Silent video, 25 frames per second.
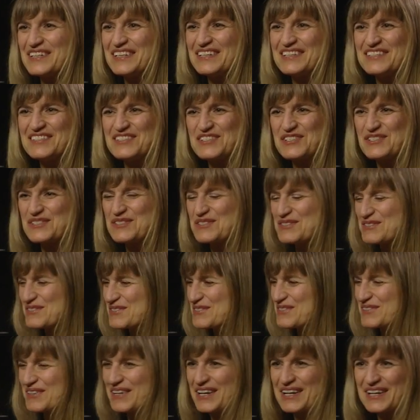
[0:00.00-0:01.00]
and just
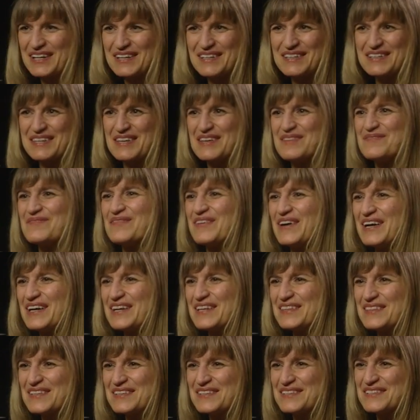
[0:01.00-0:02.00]
try to keep
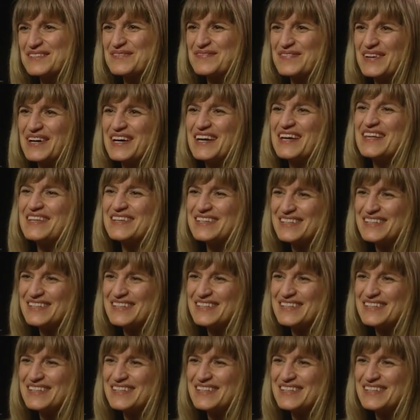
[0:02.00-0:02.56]
fighting the good fight.